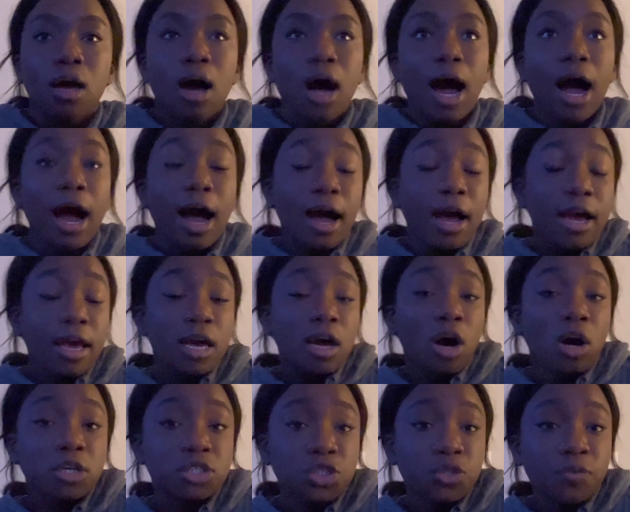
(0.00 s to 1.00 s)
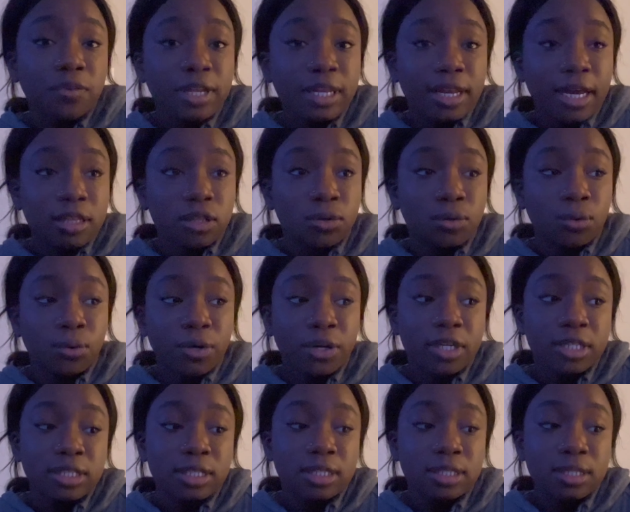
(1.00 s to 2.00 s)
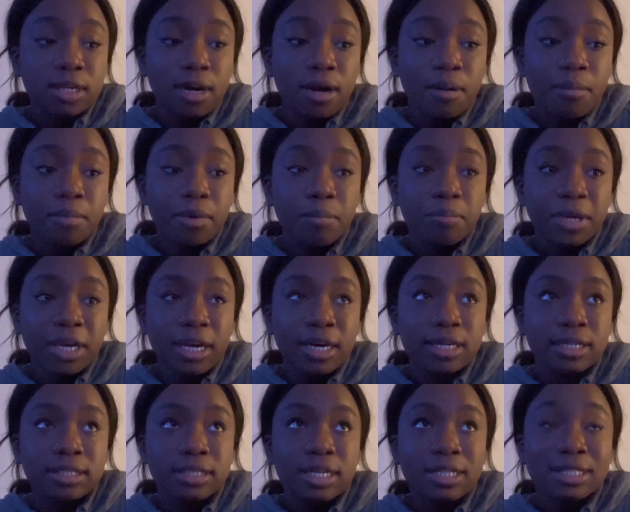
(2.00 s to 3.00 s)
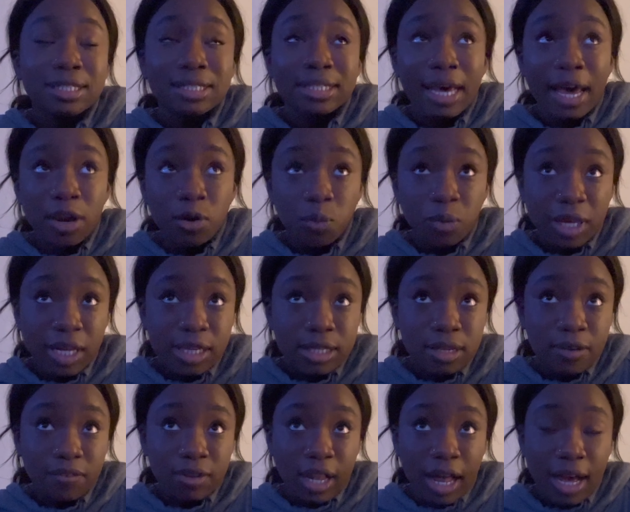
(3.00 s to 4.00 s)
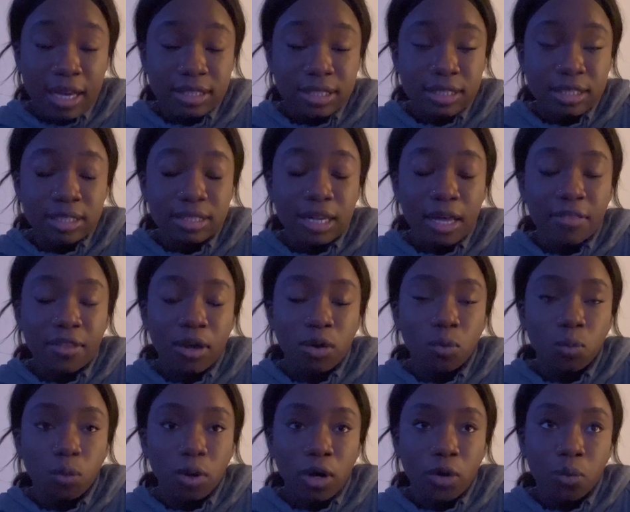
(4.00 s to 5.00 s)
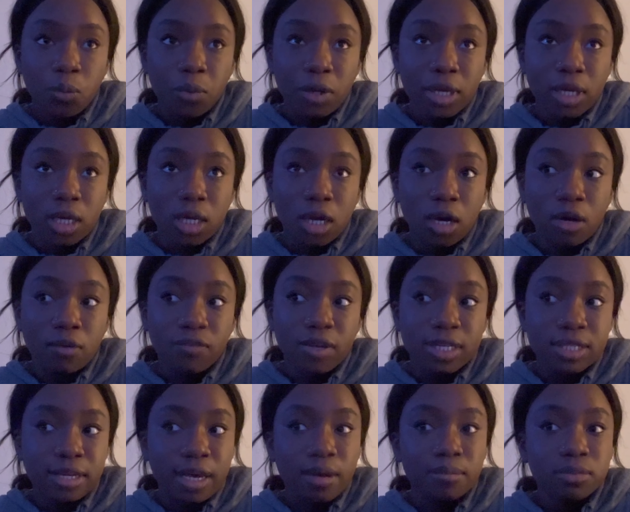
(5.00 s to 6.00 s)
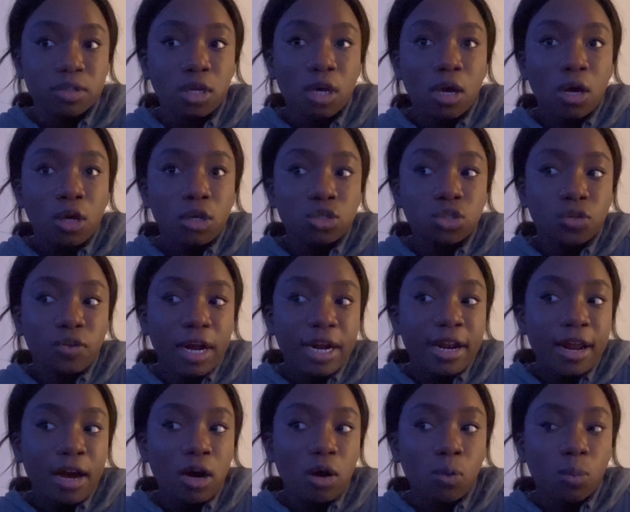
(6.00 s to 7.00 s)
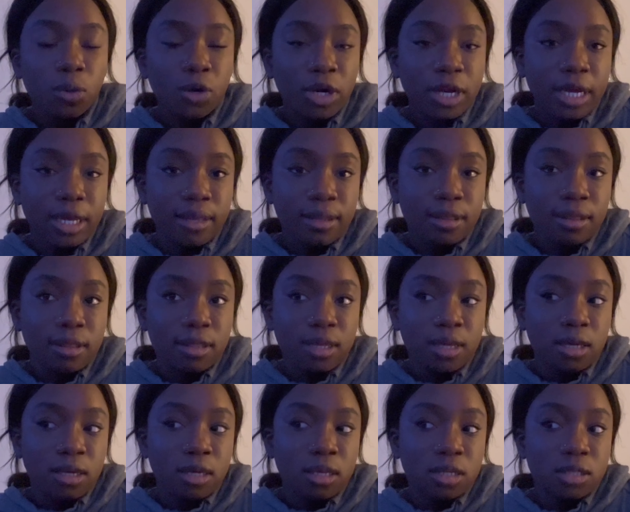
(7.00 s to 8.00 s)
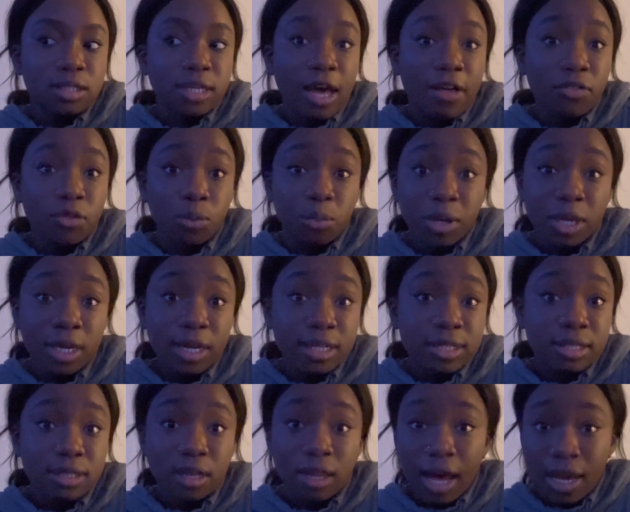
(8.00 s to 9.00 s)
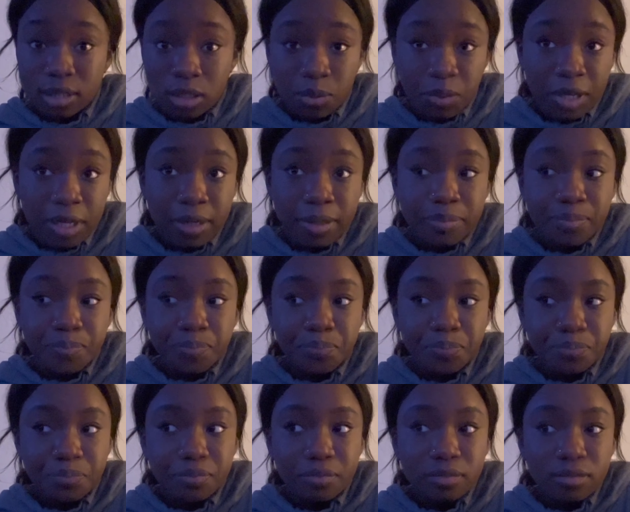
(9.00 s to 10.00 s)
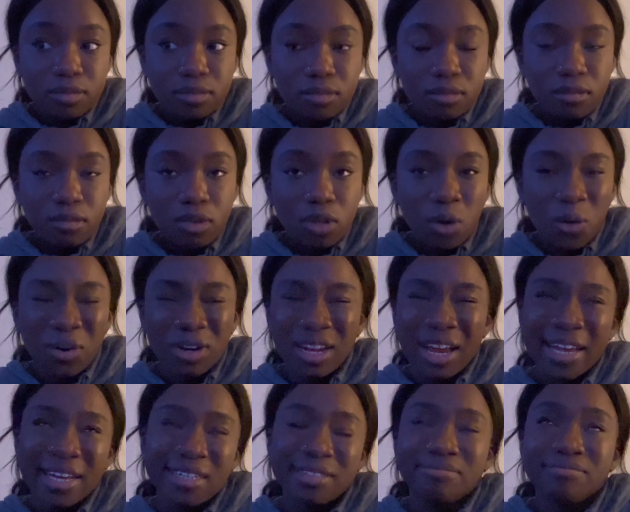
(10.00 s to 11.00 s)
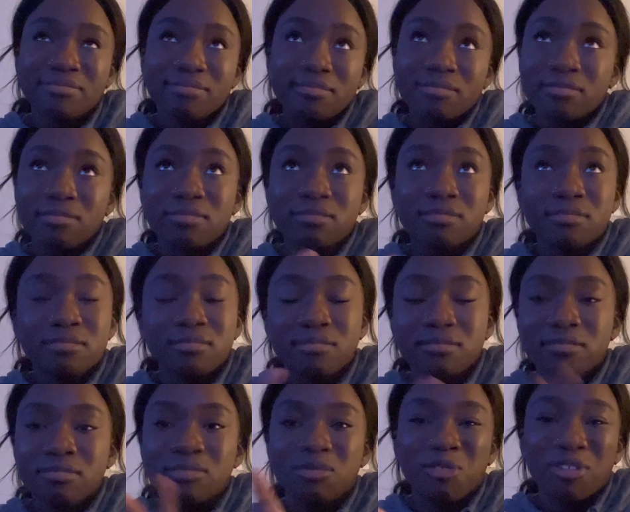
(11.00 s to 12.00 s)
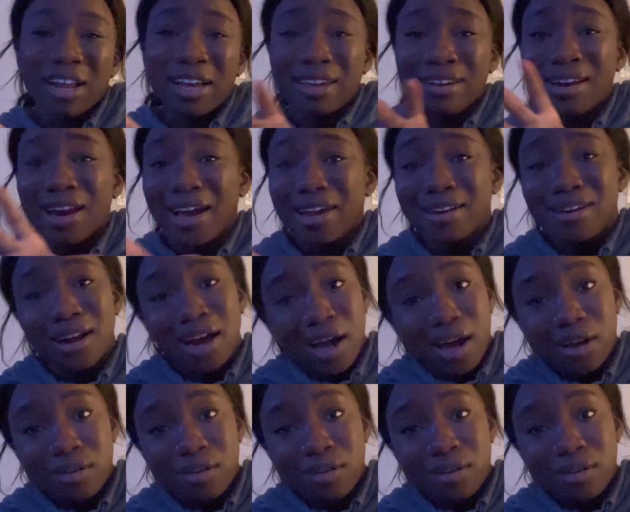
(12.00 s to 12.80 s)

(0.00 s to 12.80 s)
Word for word: I also really like the quarter system because it's 10 weeks of classes and then one week of exams. So right now we're in the 10th week, it's the last week, or like, we're like a nine and a half.